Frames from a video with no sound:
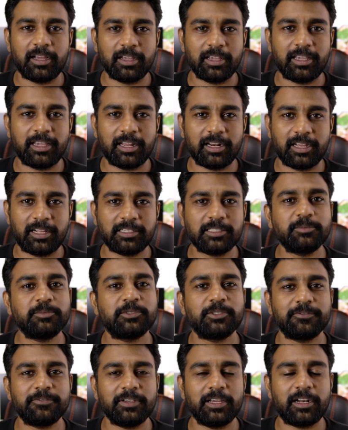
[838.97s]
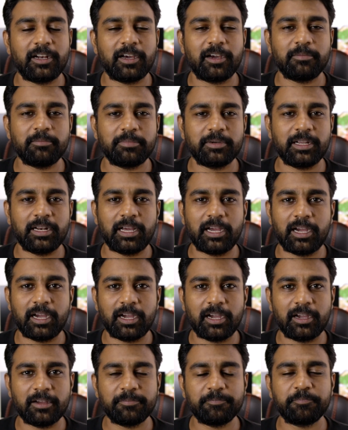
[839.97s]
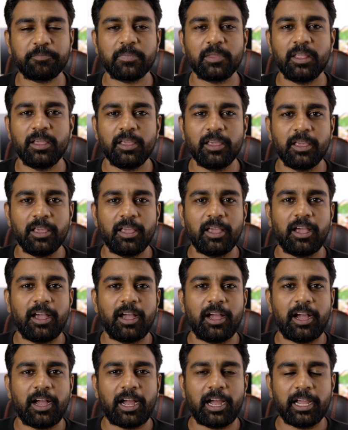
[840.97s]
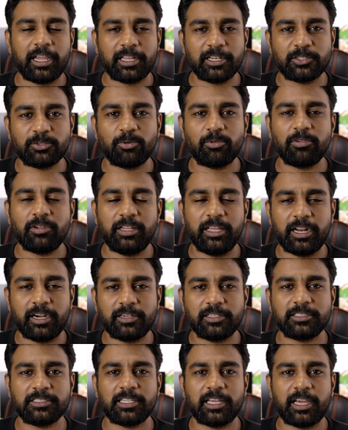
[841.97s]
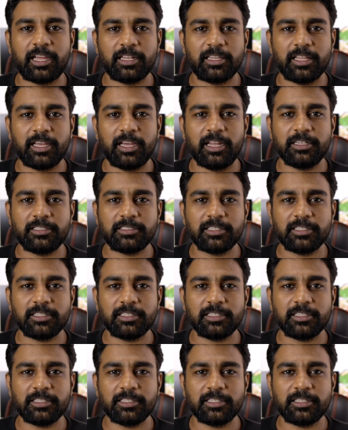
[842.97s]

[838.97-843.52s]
get a glimpse of Vietnam. But I can totally understand that